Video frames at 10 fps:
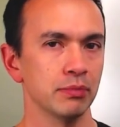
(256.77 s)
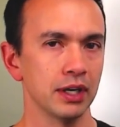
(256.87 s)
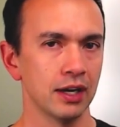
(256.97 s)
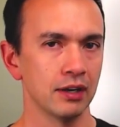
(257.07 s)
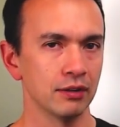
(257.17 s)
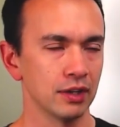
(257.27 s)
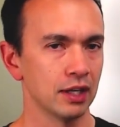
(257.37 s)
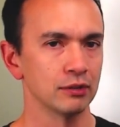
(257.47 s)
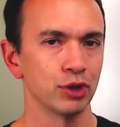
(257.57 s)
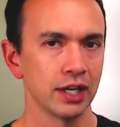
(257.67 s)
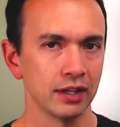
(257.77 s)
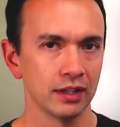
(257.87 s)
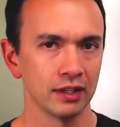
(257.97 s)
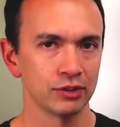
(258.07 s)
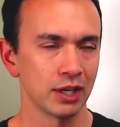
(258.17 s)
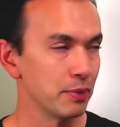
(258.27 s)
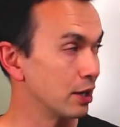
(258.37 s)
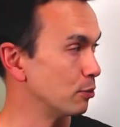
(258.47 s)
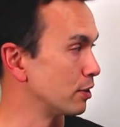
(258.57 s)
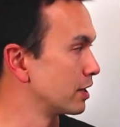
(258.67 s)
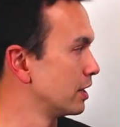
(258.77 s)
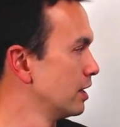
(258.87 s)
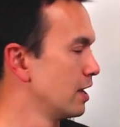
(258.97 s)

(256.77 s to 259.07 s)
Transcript: but I'll try to make it work,